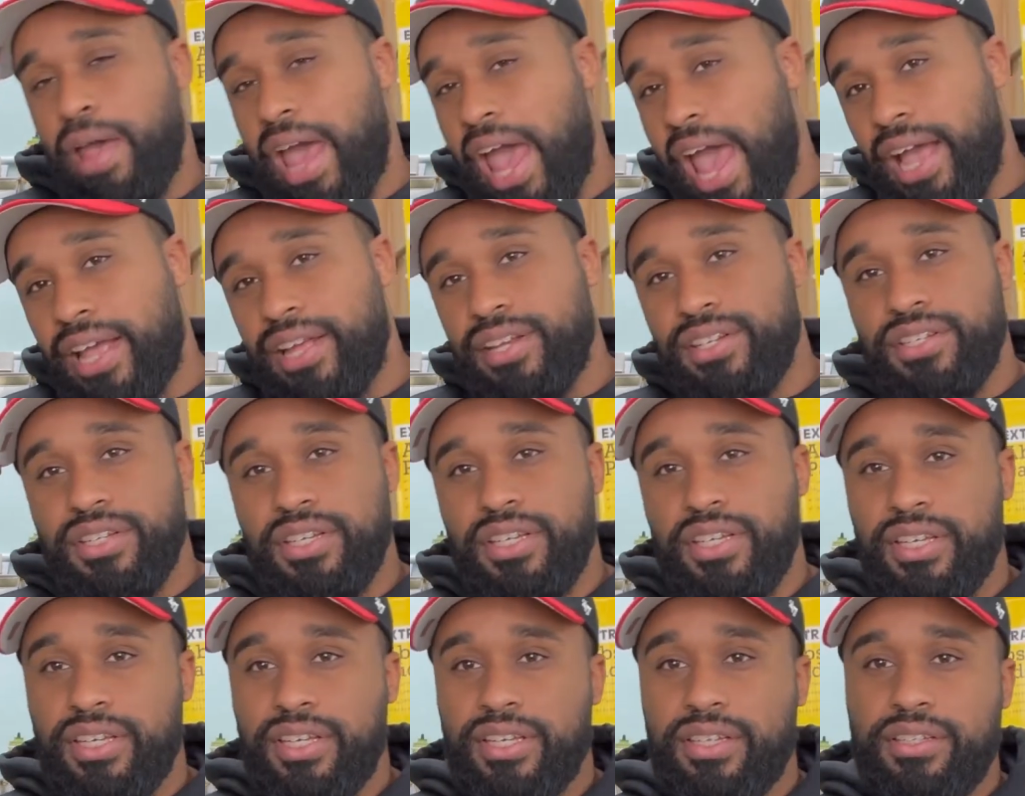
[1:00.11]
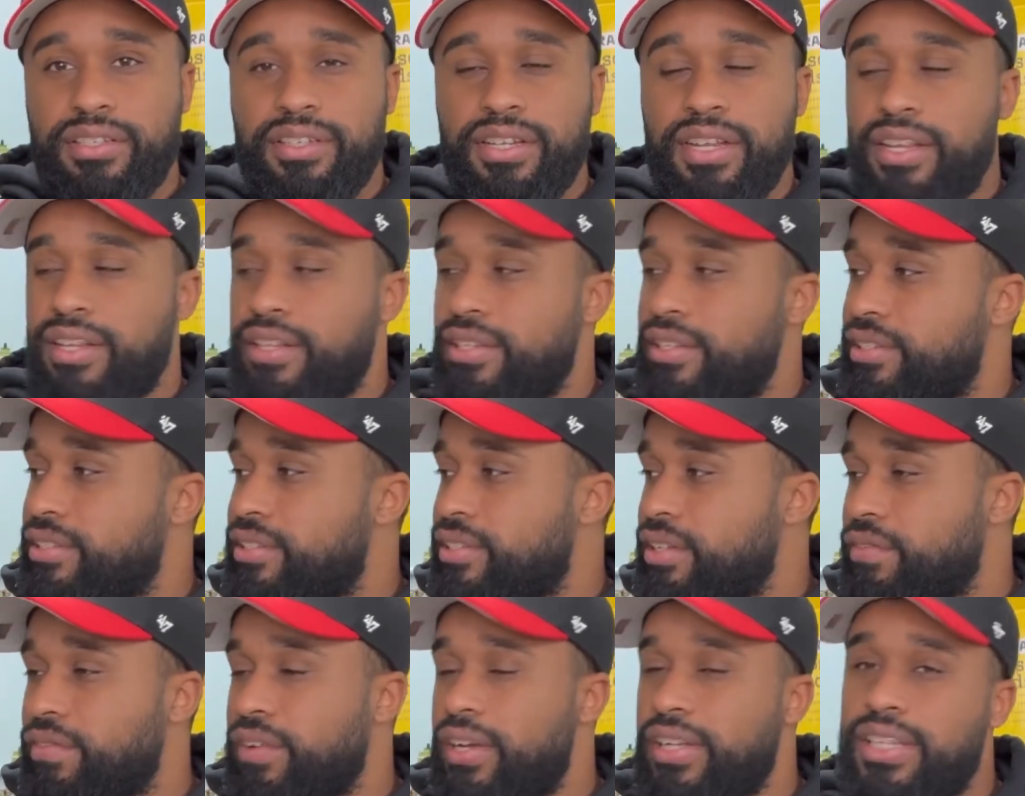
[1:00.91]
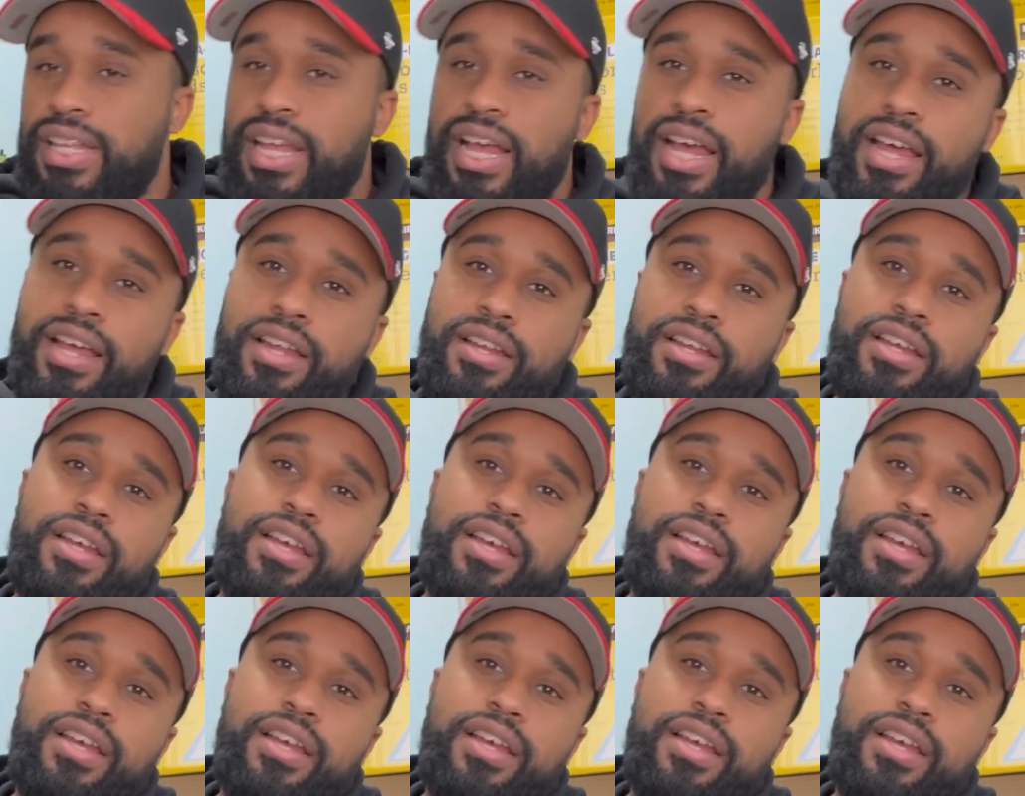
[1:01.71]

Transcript: packaging and stuff like that.